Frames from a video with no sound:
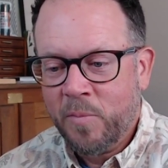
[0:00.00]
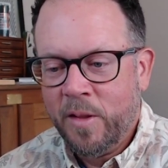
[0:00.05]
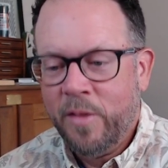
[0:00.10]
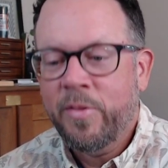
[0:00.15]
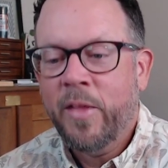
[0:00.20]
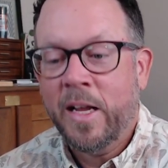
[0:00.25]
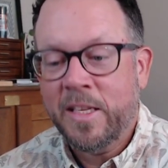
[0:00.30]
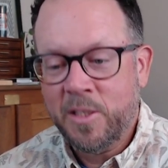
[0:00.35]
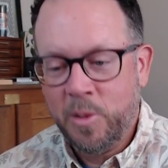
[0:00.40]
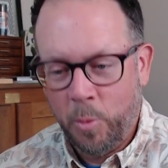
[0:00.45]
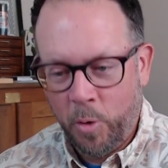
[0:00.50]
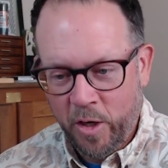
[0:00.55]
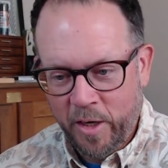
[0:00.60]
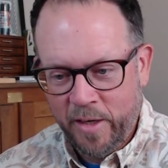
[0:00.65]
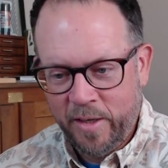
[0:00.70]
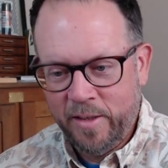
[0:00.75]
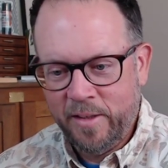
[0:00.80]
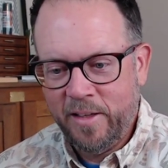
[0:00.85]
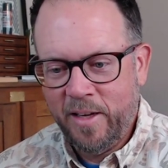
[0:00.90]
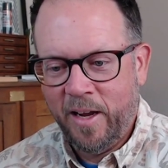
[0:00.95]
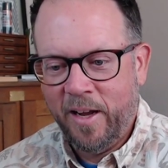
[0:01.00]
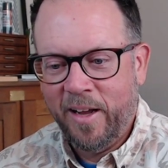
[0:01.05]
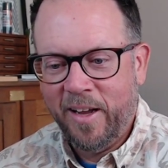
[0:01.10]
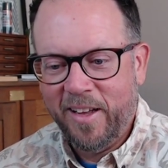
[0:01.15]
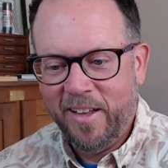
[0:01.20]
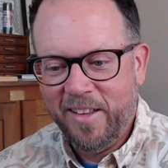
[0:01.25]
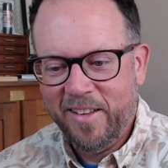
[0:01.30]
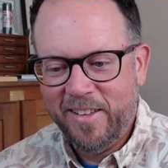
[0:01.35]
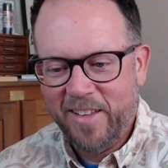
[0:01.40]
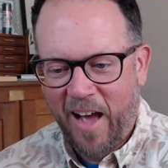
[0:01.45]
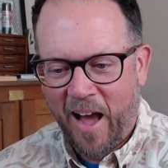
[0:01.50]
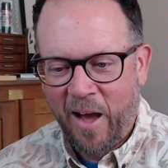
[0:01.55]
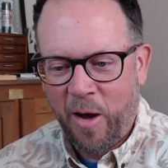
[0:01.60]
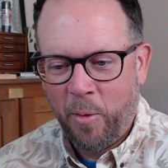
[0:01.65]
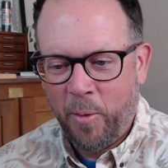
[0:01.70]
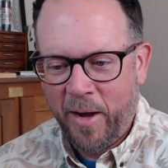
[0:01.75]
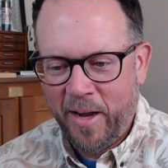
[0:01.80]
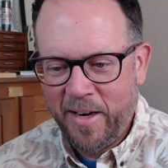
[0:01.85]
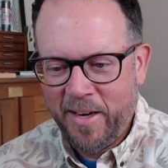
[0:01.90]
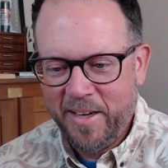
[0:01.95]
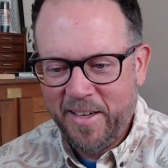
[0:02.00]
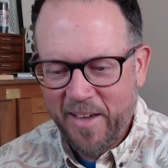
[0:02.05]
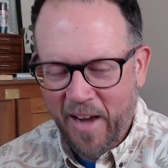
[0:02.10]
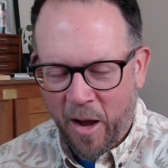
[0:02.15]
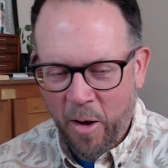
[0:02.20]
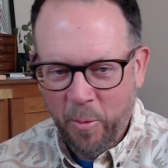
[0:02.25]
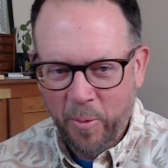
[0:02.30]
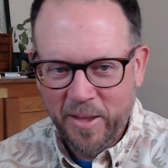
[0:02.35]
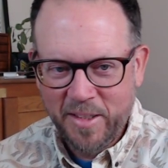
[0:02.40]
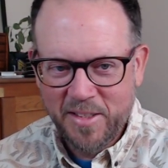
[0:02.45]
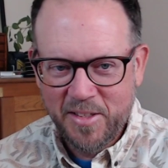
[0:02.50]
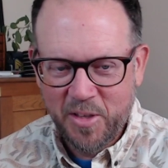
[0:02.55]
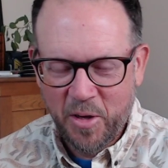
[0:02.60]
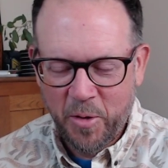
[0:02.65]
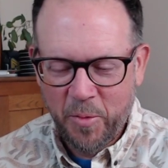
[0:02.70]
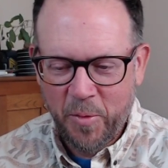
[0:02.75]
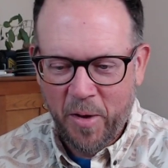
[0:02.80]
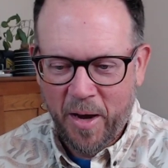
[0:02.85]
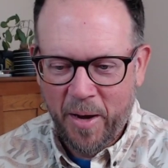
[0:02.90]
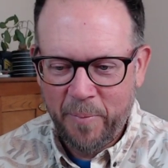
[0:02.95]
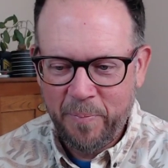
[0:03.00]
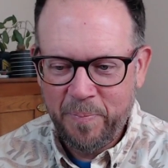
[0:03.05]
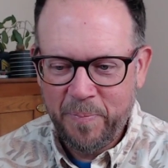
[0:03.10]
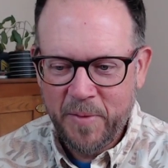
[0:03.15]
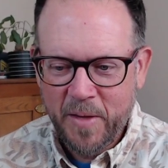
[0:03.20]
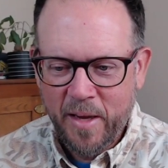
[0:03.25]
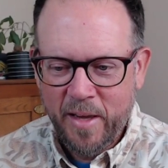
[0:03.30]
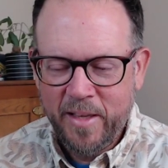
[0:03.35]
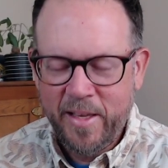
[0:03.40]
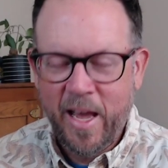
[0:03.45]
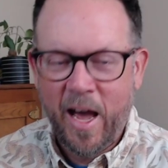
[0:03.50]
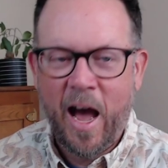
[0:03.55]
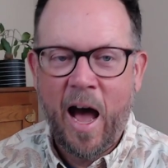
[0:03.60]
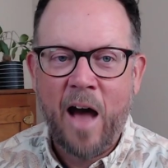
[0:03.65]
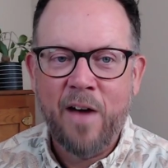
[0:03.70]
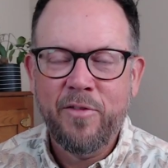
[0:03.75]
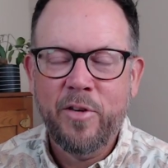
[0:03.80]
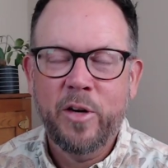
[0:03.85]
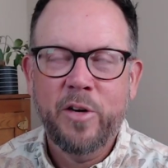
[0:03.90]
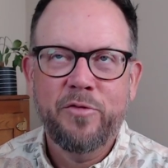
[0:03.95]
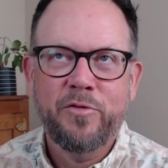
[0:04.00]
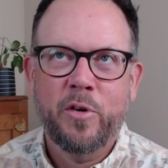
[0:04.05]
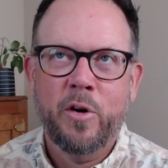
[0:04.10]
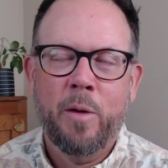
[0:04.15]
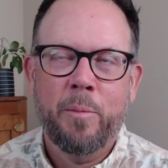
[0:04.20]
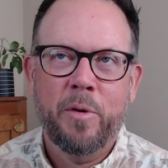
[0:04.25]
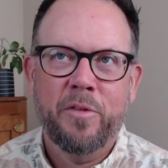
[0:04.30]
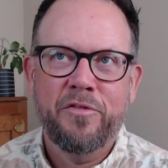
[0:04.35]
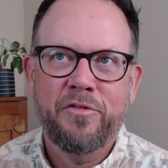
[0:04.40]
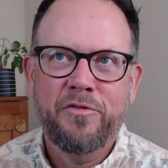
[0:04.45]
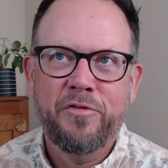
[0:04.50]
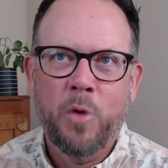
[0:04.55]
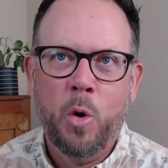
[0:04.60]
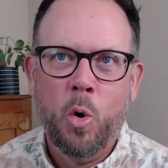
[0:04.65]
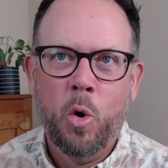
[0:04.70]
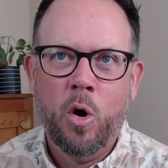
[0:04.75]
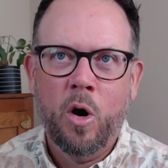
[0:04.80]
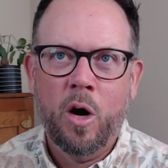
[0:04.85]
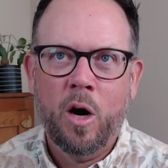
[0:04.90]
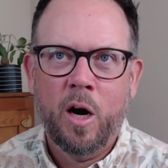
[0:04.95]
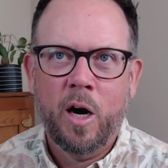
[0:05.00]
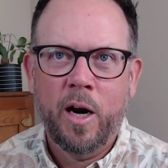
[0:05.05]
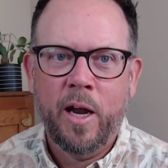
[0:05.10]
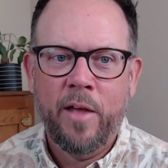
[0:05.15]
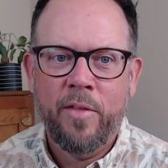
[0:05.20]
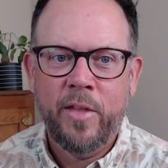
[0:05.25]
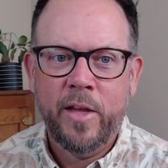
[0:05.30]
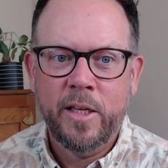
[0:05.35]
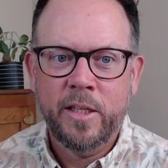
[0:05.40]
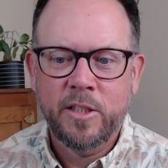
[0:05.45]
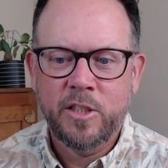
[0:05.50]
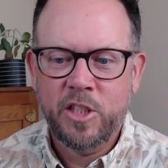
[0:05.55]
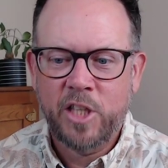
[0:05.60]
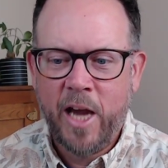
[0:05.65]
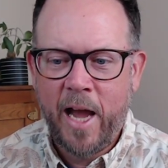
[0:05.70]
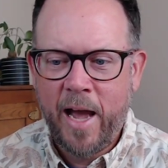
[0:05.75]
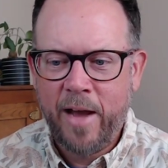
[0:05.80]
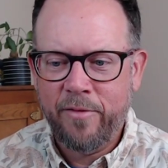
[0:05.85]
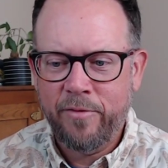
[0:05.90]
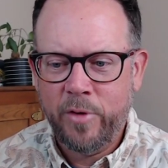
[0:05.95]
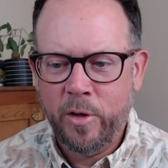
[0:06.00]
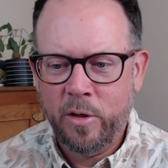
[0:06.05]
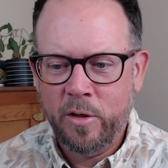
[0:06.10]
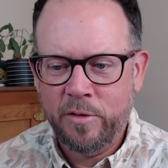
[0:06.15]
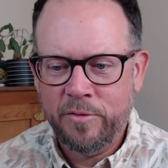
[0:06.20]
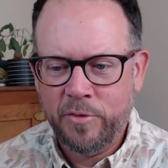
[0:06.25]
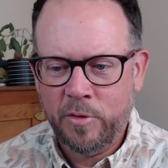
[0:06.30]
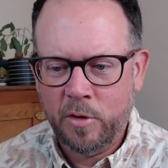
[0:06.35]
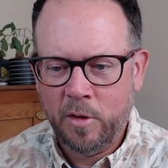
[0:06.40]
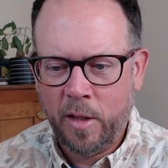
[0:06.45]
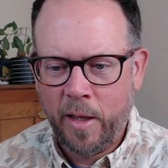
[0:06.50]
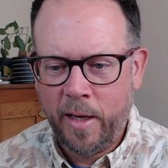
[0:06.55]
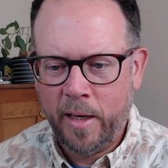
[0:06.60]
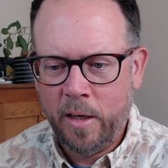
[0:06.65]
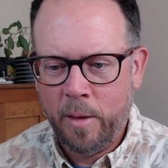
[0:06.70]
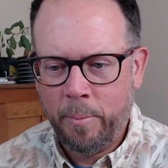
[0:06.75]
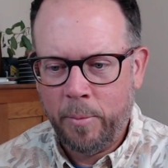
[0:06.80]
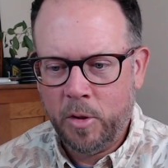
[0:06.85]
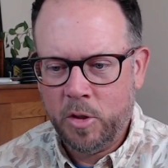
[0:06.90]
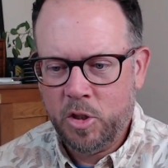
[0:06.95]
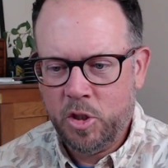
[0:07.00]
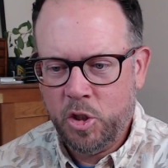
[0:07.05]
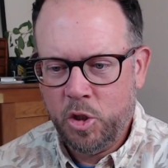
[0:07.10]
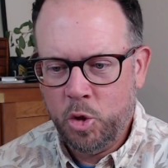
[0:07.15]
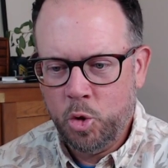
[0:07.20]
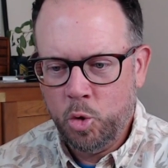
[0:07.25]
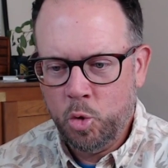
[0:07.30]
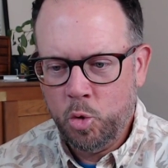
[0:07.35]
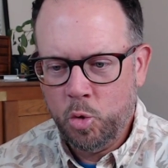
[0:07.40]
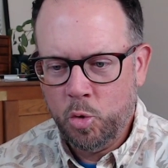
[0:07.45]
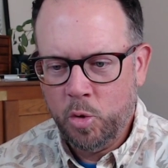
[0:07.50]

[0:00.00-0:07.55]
that's the one uh, I won. I won. So uh, yeah, I voted for number four, and then Chat voted for like number two.